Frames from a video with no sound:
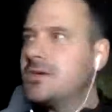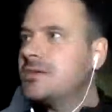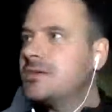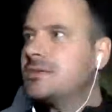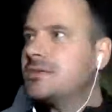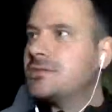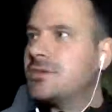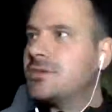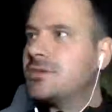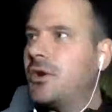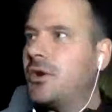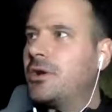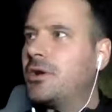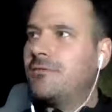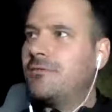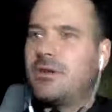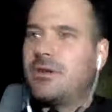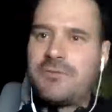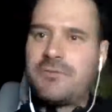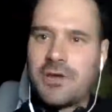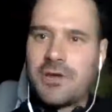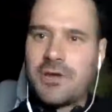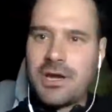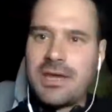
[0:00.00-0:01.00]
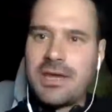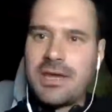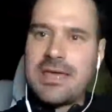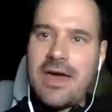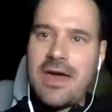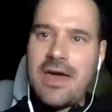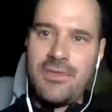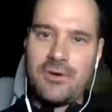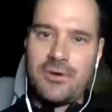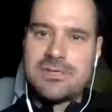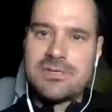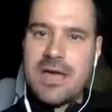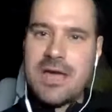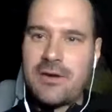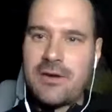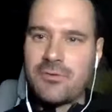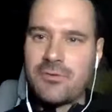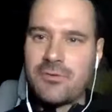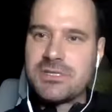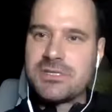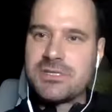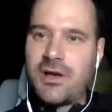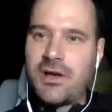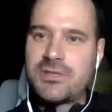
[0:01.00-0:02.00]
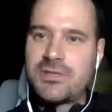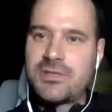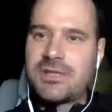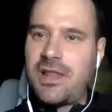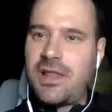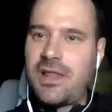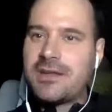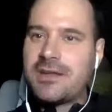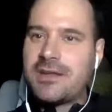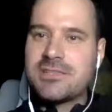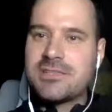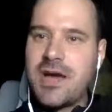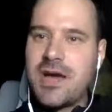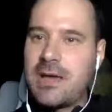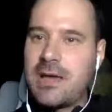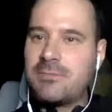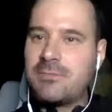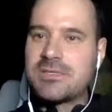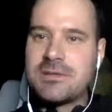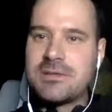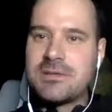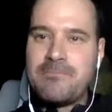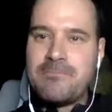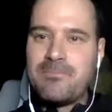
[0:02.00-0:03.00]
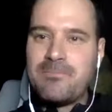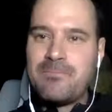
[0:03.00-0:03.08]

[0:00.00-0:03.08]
So even if you're going to get those kind of results, a lot of times,